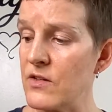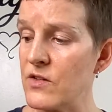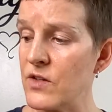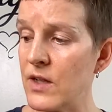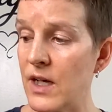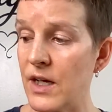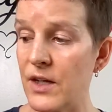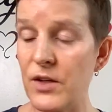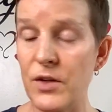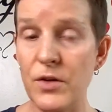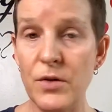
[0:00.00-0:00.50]

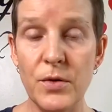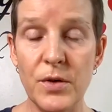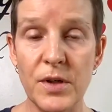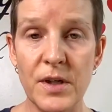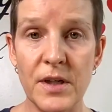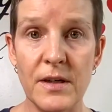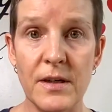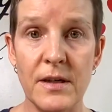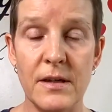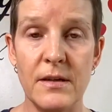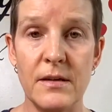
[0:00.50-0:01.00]
that you
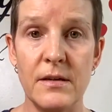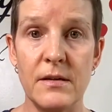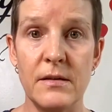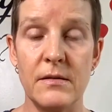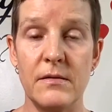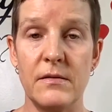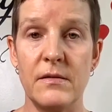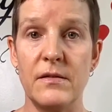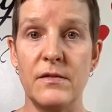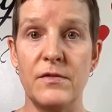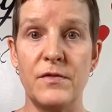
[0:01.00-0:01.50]
can
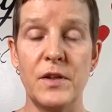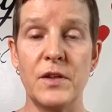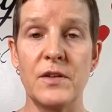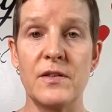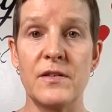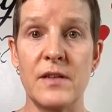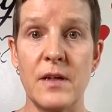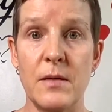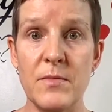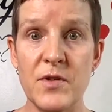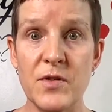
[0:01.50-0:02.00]
feel
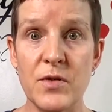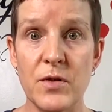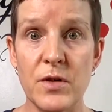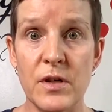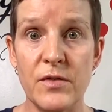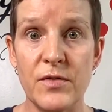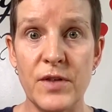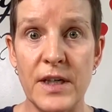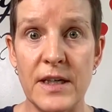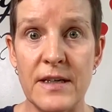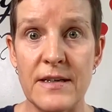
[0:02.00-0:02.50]
some sort
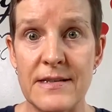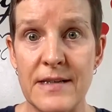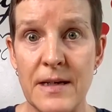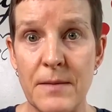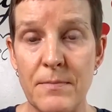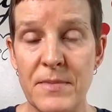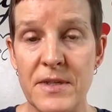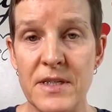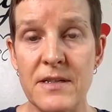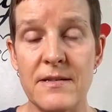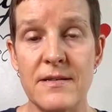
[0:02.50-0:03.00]
of
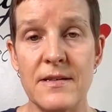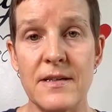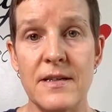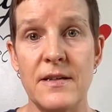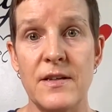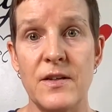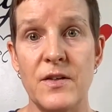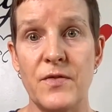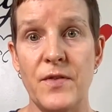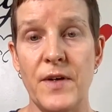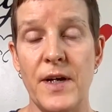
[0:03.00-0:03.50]
acceptance in
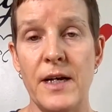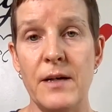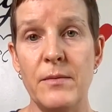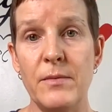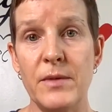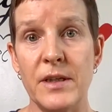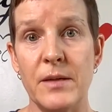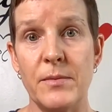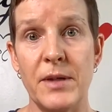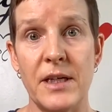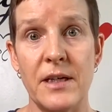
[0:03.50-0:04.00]
this
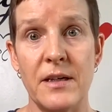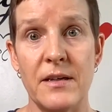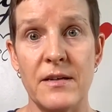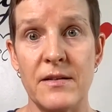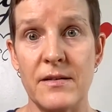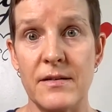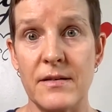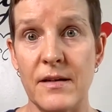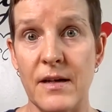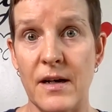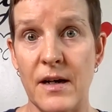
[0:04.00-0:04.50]
family,
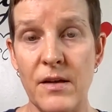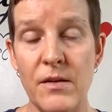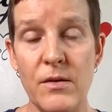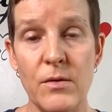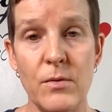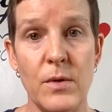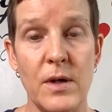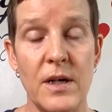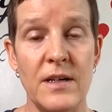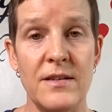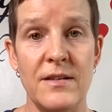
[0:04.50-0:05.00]
because
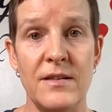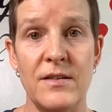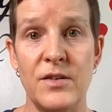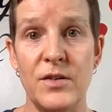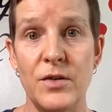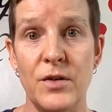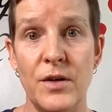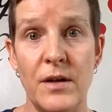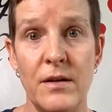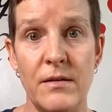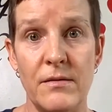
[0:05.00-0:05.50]
otherwise
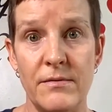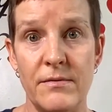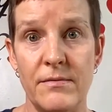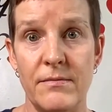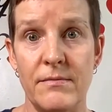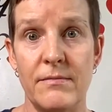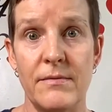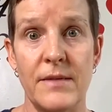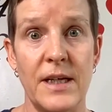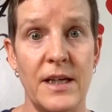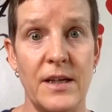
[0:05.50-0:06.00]
you're
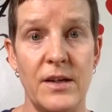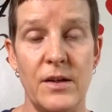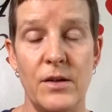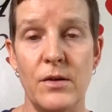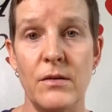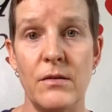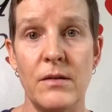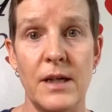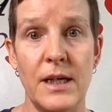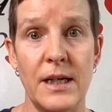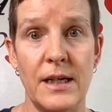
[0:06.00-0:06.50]

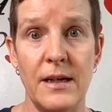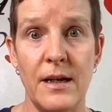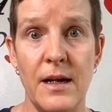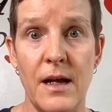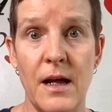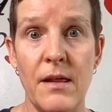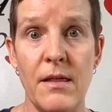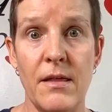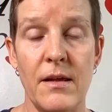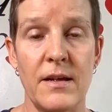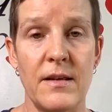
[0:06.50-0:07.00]
like
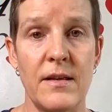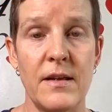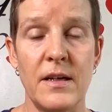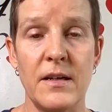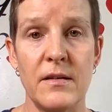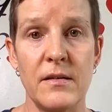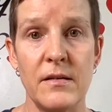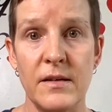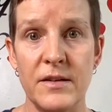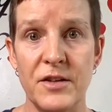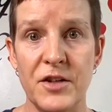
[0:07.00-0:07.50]
nothing. I
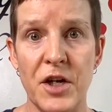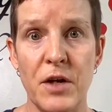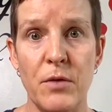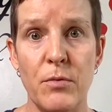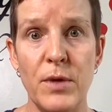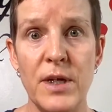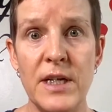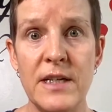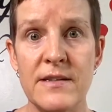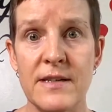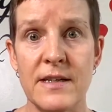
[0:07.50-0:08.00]
think Jay
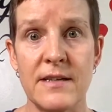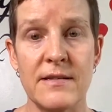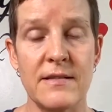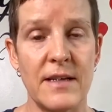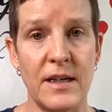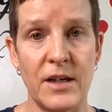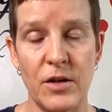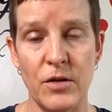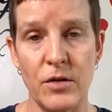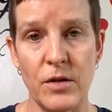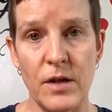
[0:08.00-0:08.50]
Reed says,
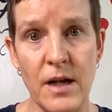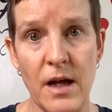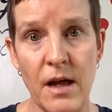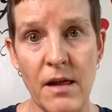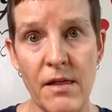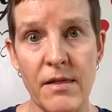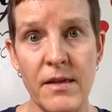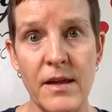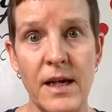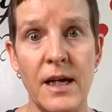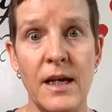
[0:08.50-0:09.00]
like, you're
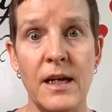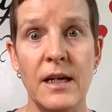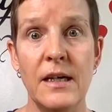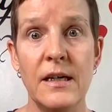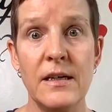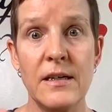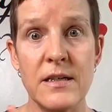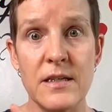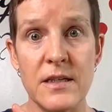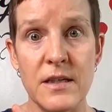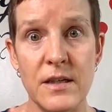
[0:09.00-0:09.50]
nothing
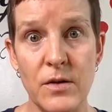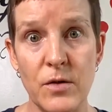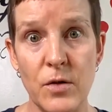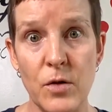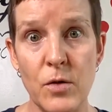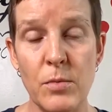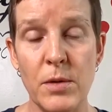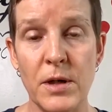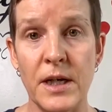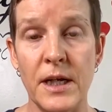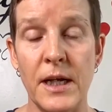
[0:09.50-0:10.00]
to
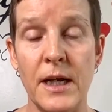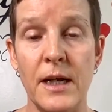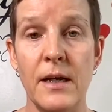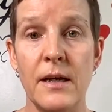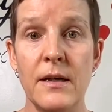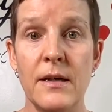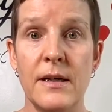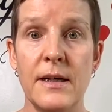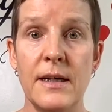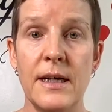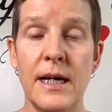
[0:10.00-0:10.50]
nobody.
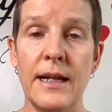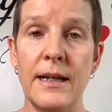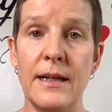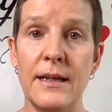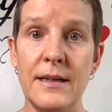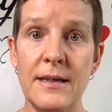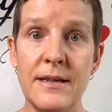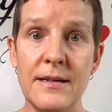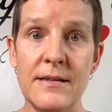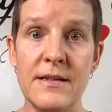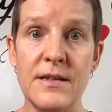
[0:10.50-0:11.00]
At
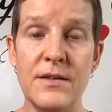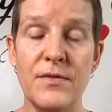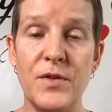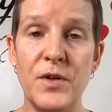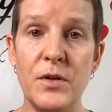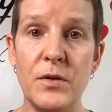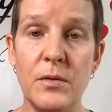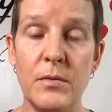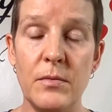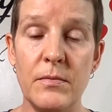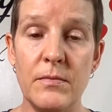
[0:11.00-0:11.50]
least if
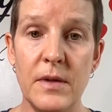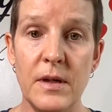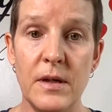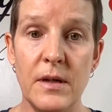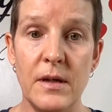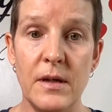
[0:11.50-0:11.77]
you